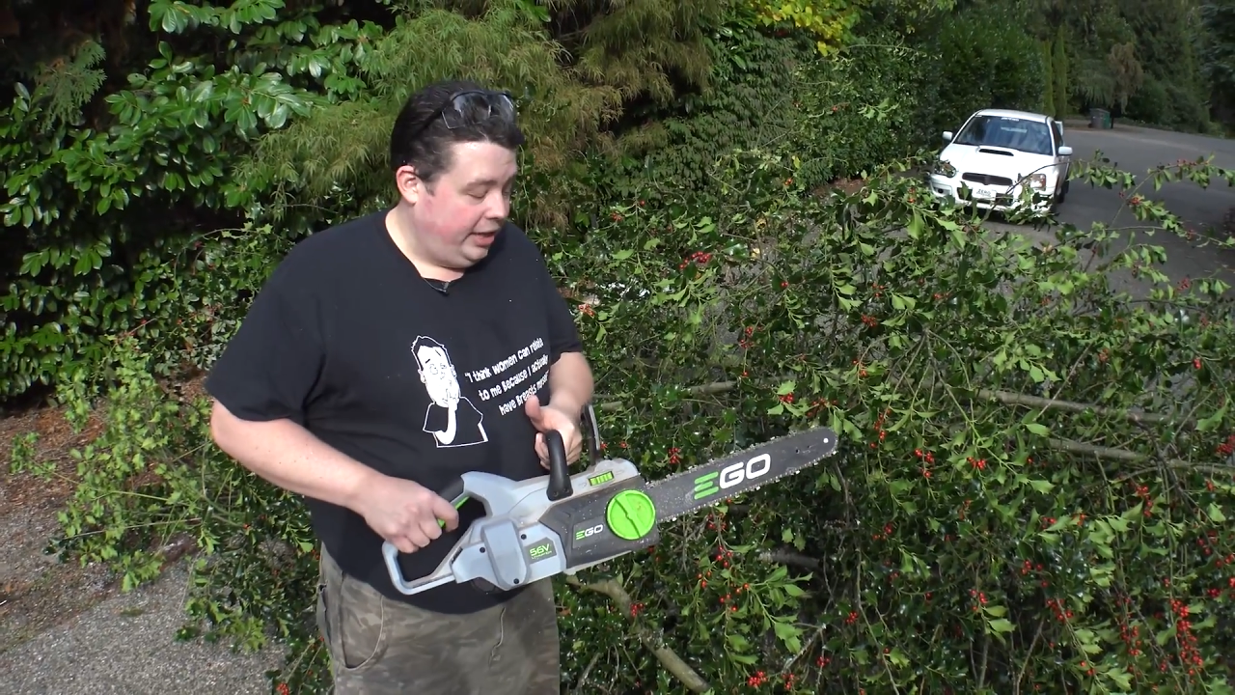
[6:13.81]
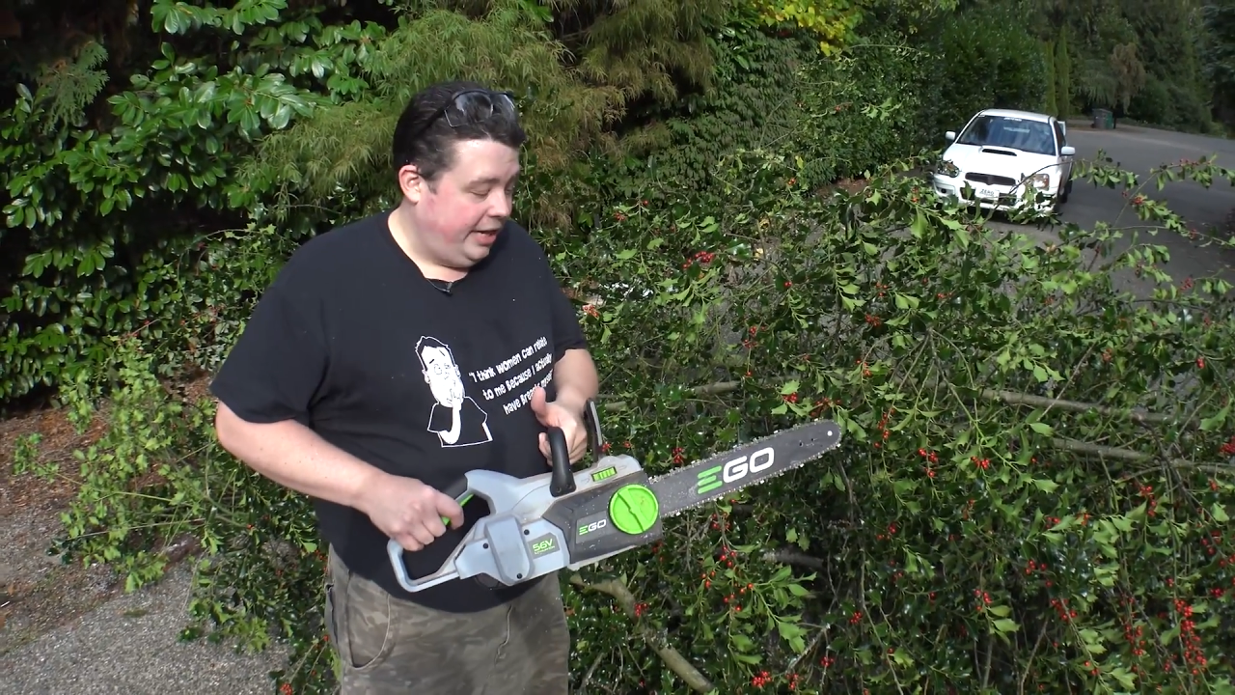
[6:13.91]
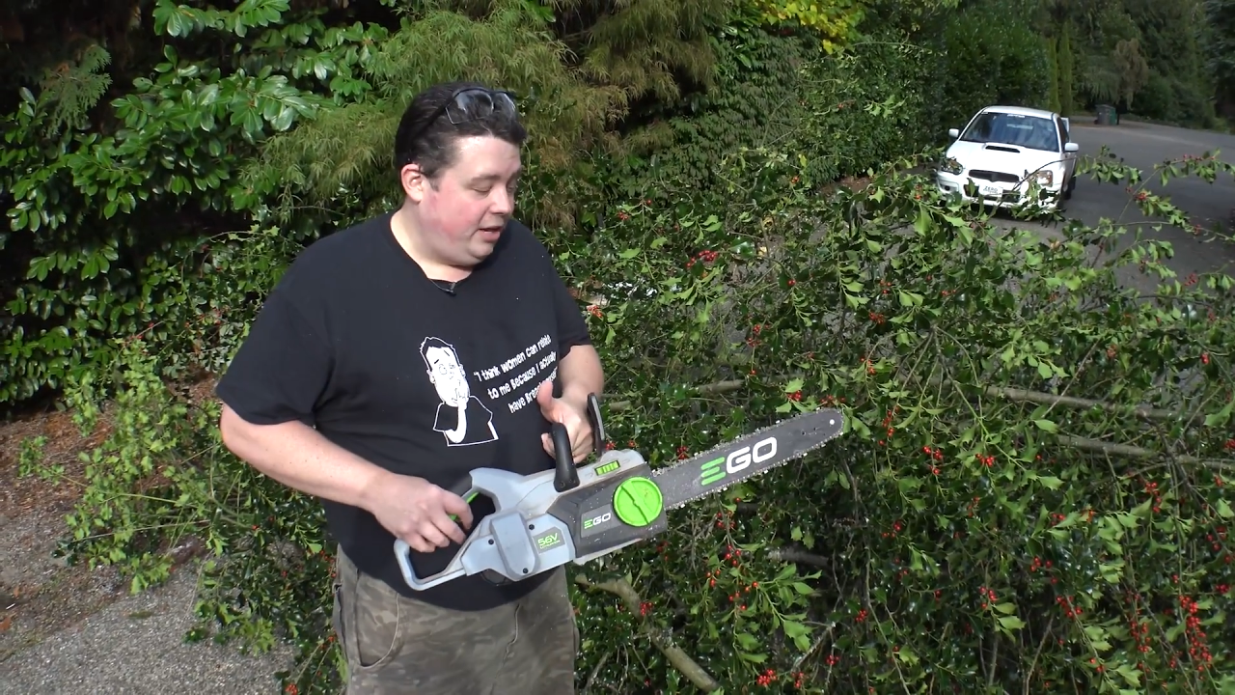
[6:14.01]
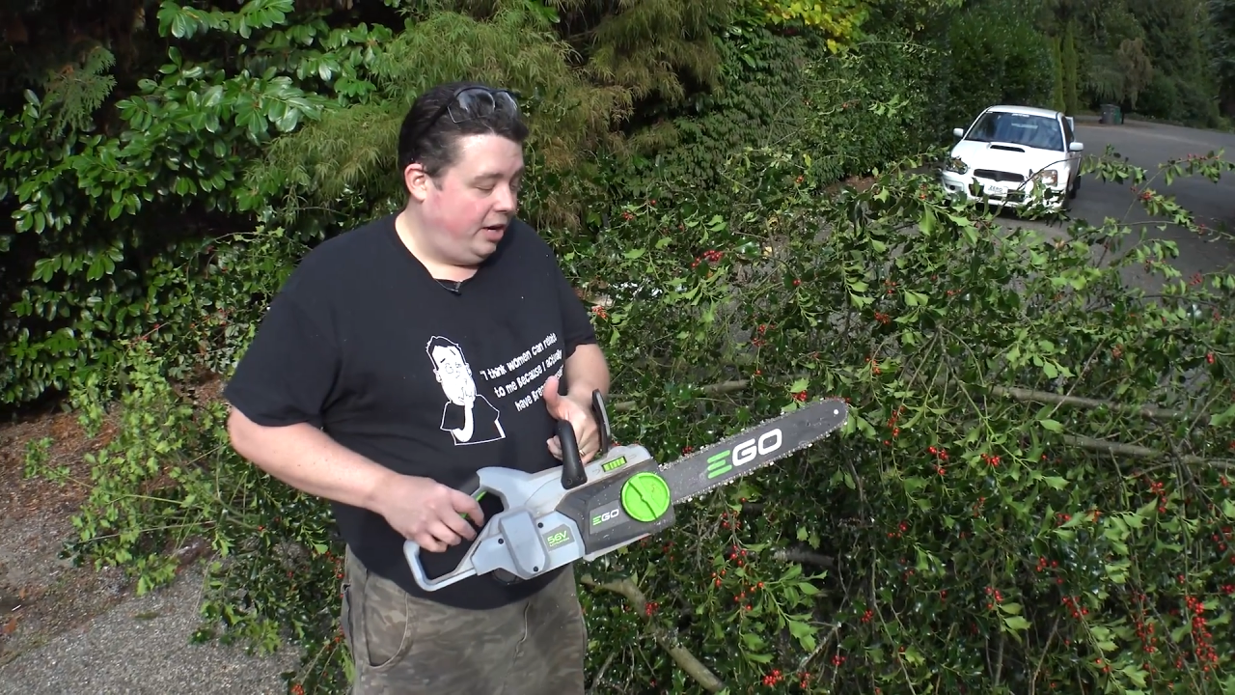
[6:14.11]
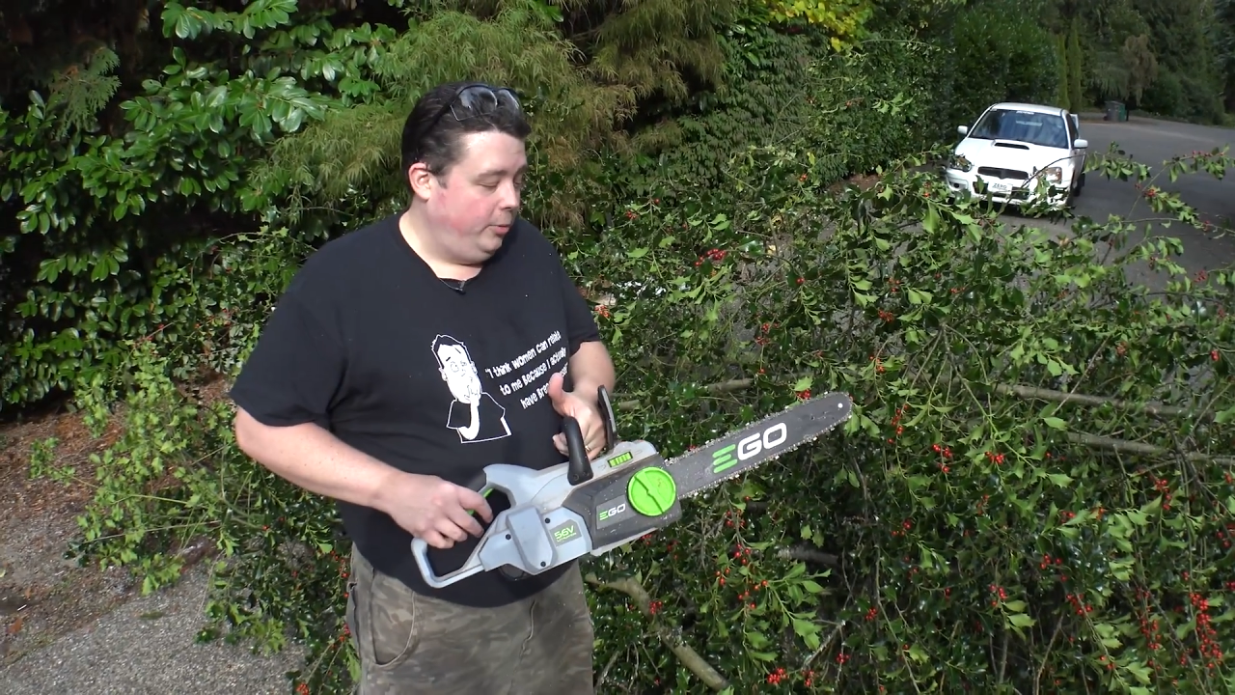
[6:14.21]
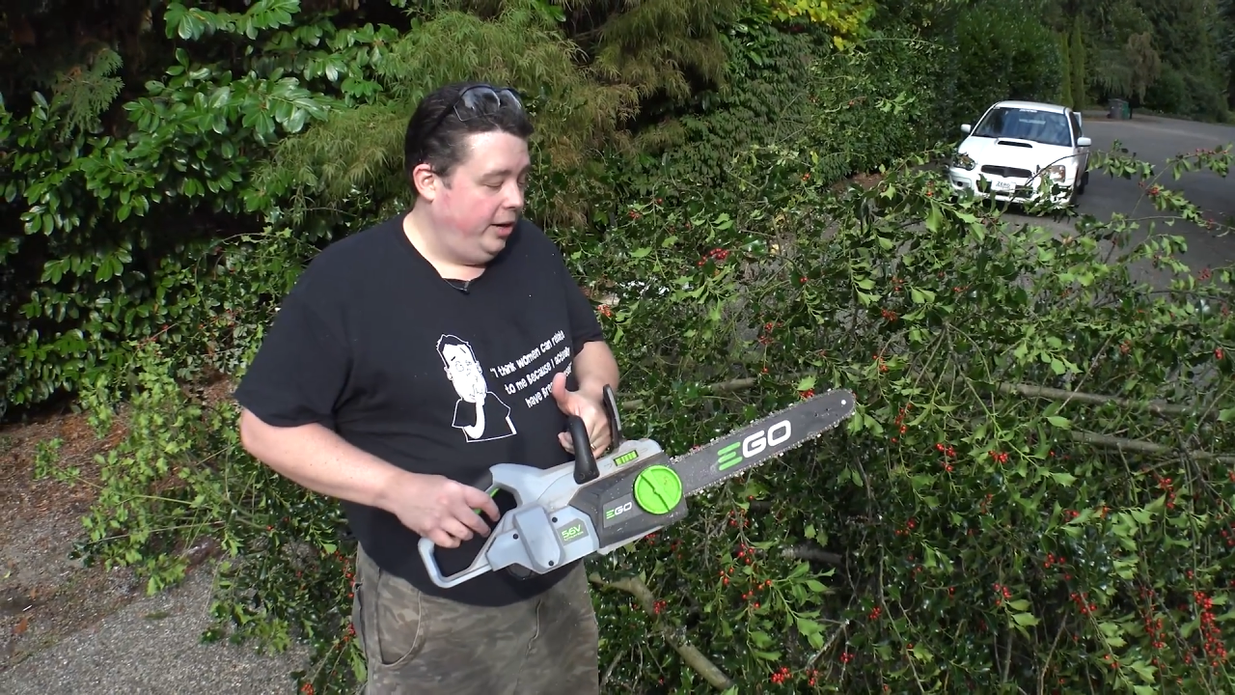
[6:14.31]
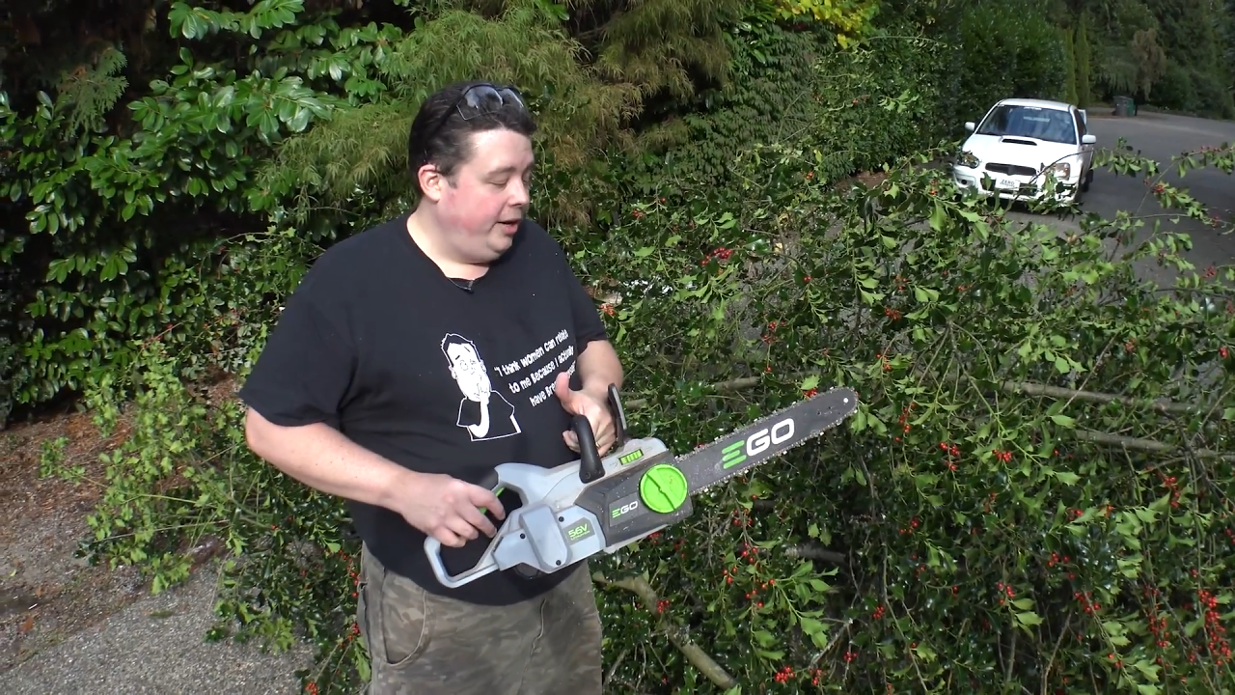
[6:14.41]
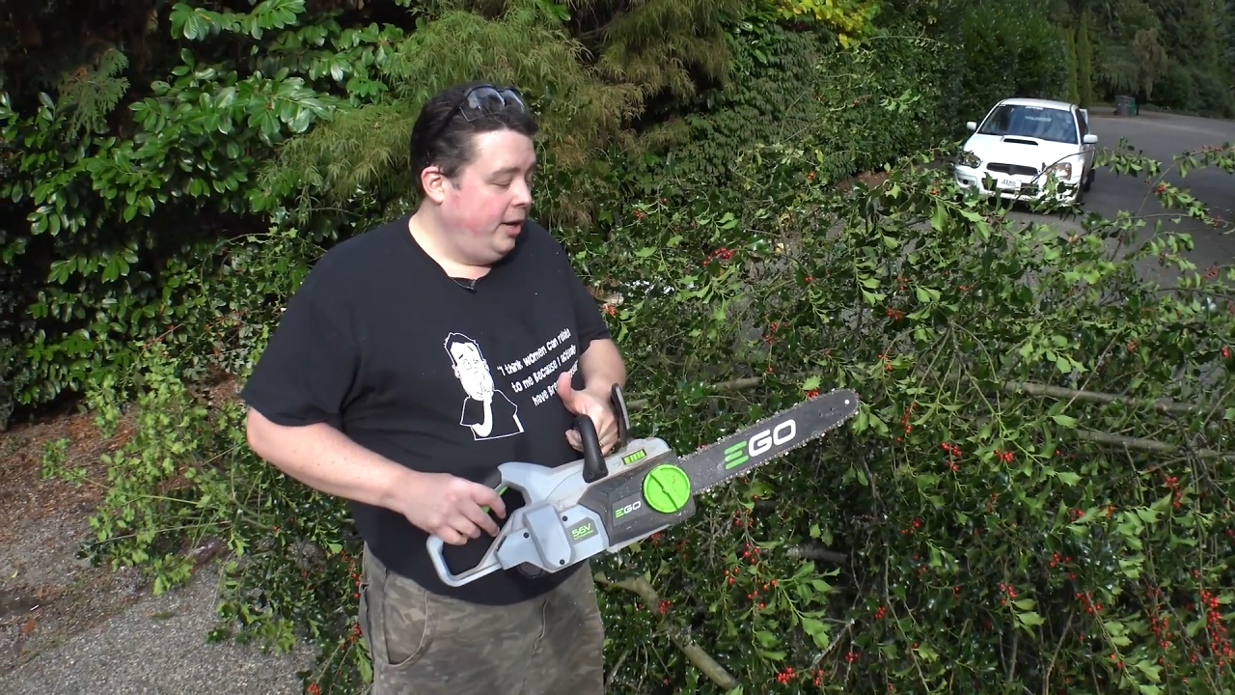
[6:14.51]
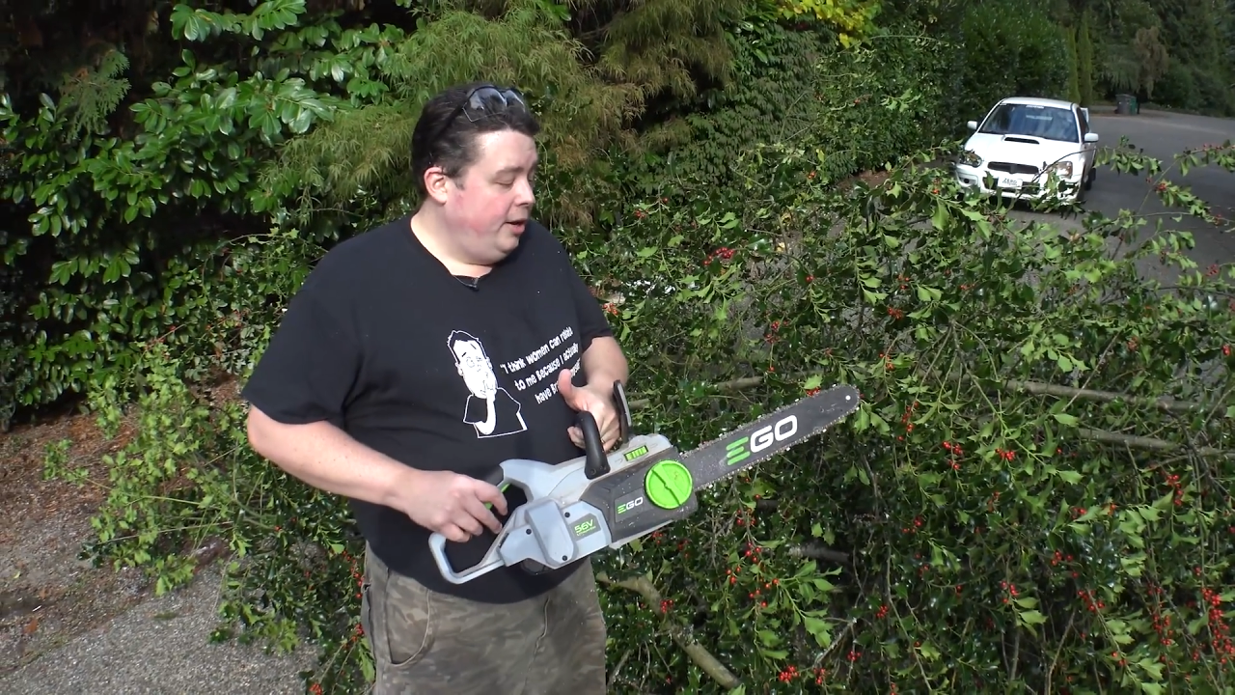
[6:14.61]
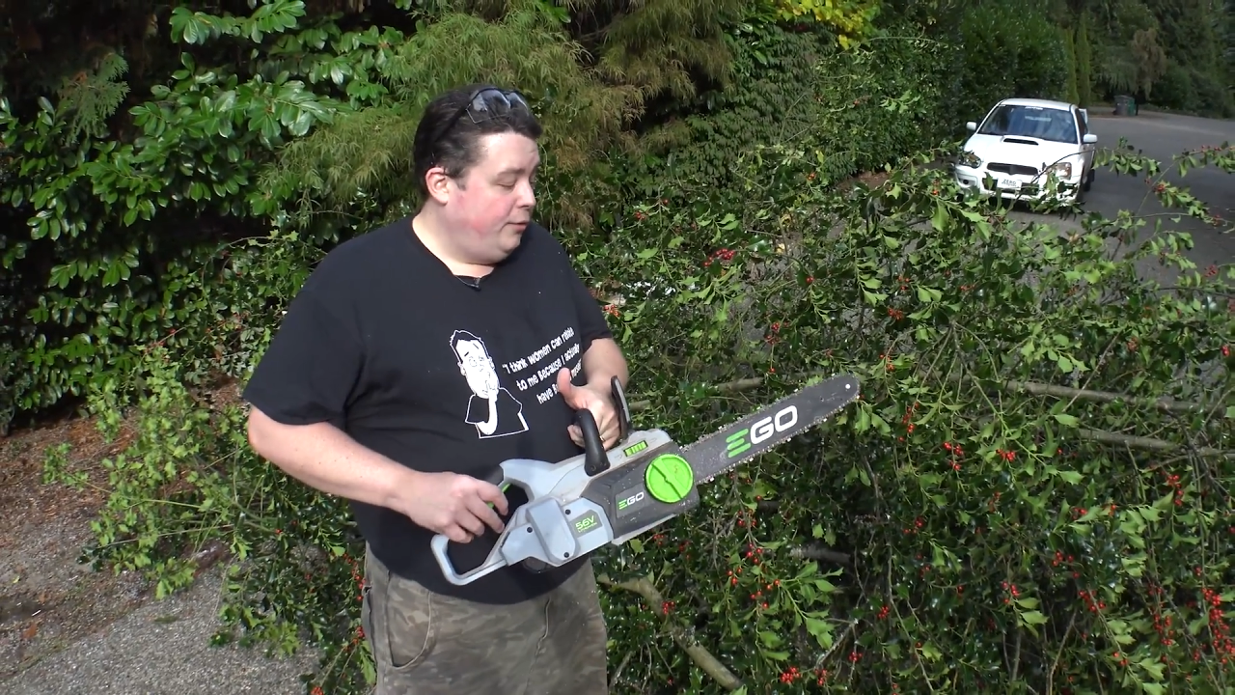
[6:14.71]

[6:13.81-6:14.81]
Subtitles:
than I thought it would